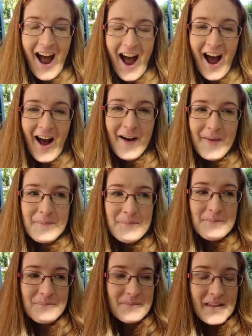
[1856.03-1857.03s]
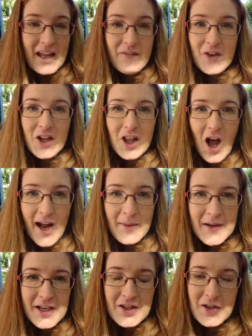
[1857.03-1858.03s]
if you'd like
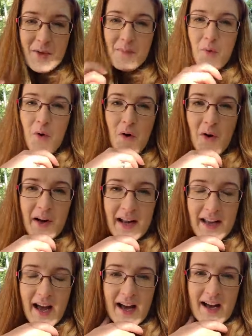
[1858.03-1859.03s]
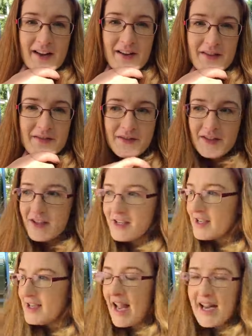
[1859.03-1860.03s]
me to do more
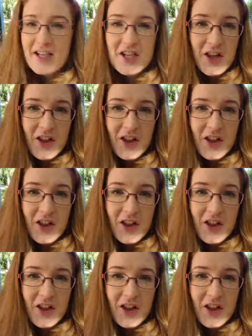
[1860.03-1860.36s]
nature